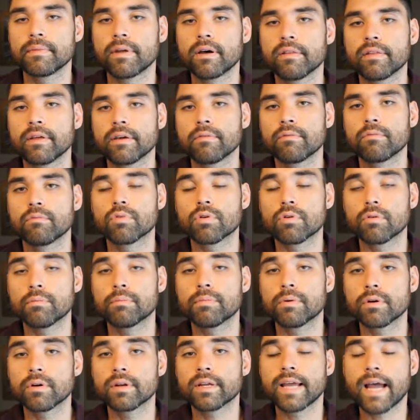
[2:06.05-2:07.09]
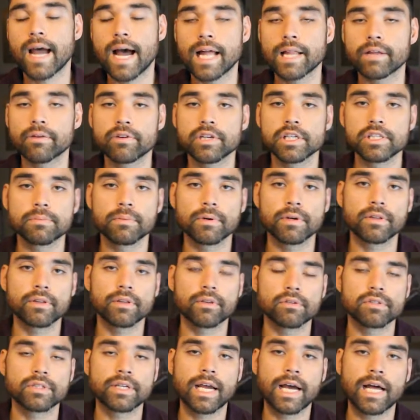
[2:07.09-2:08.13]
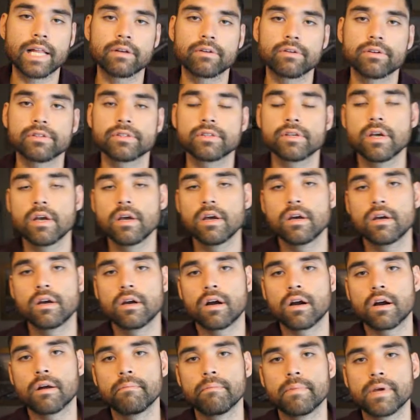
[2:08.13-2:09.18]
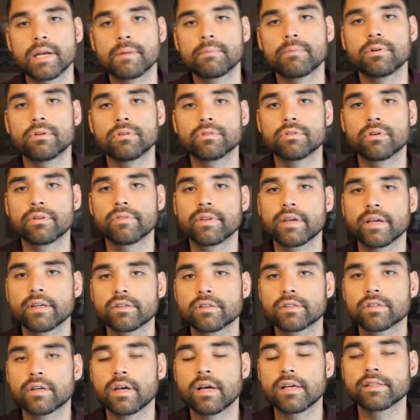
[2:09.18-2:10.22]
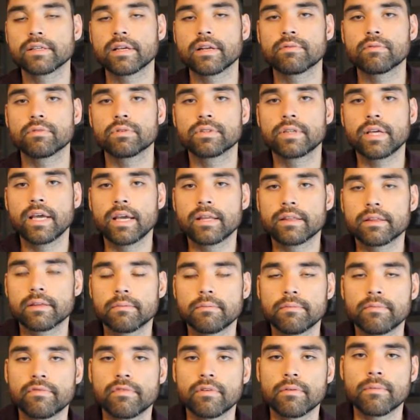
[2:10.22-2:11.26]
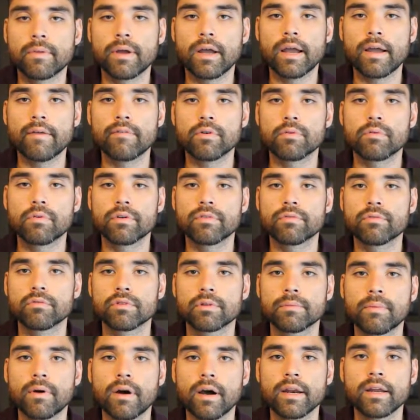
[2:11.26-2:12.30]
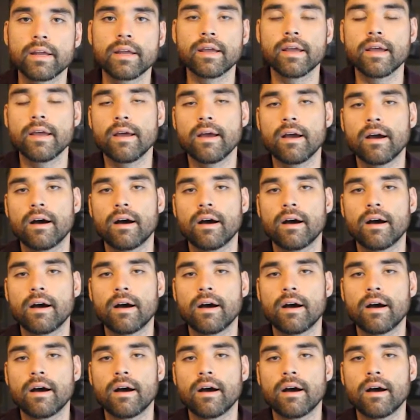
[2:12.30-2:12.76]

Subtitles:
Now they will burn calories, but those calories are minimal during the exercise and will take them from everywhere through the body.